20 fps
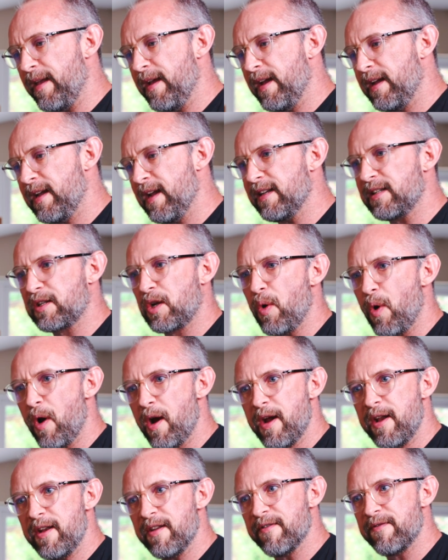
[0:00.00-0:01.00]
gets
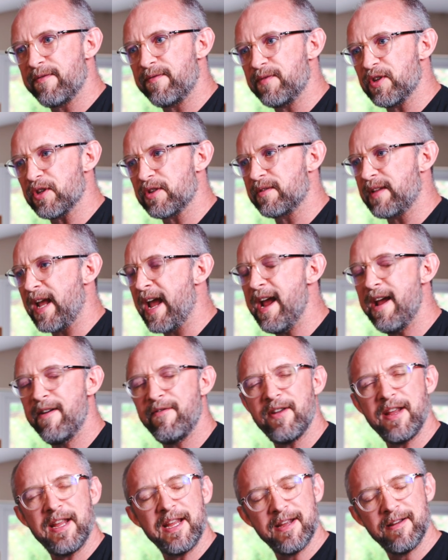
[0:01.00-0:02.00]
kind of just
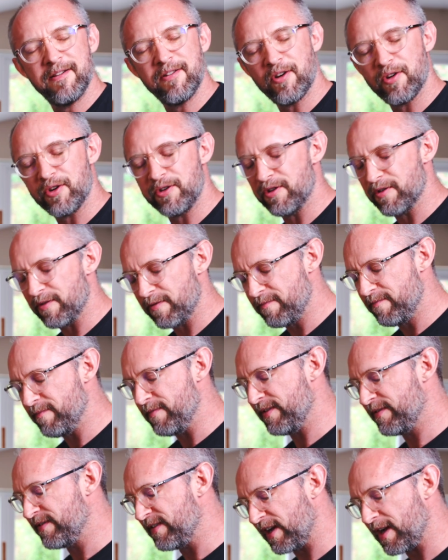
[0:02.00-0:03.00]
heavy on your,
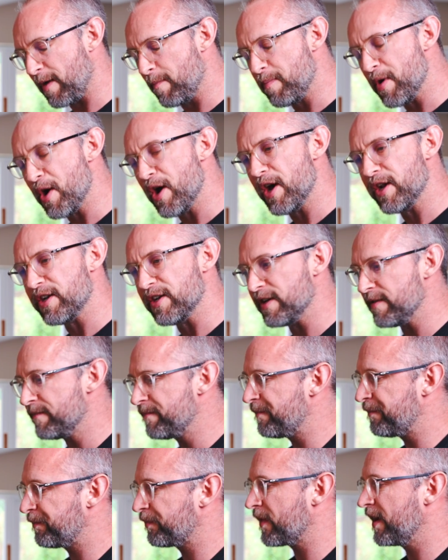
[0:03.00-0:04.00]
it's like a burden,
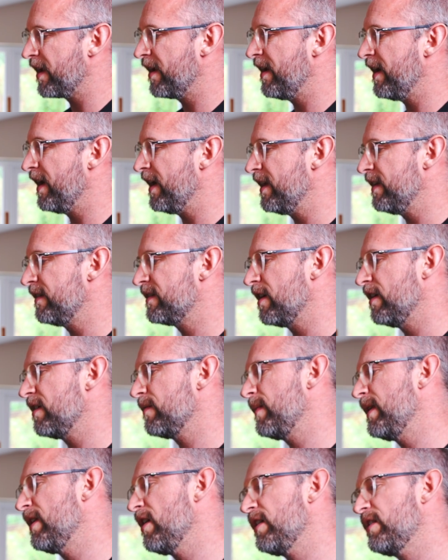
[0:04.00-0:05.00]
and so
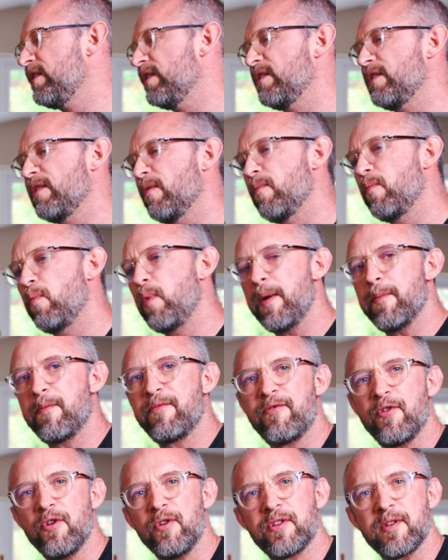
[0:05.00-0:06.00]
it'd be nice just to whip
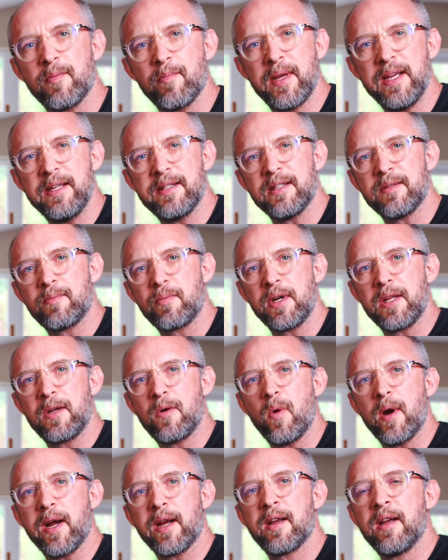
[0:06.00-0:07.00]
through some pieces pretty
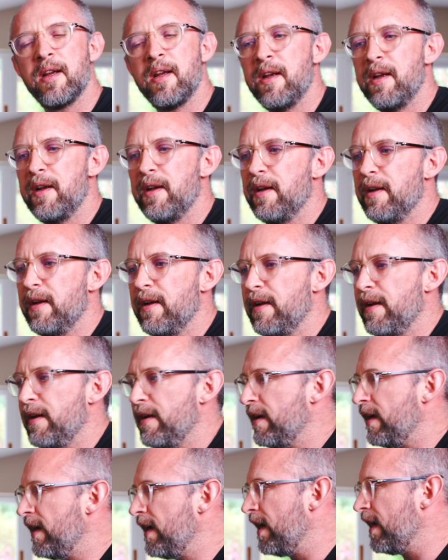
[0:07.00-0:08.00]
quick.
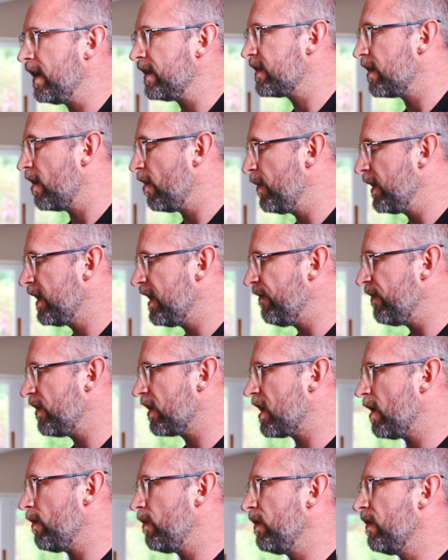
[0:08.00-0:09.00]
So I've been given
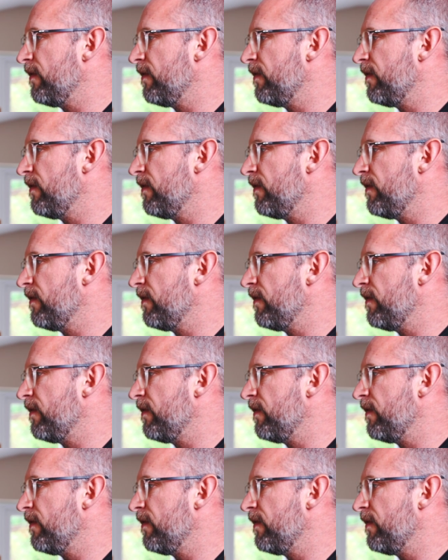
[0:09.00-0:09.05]
a couple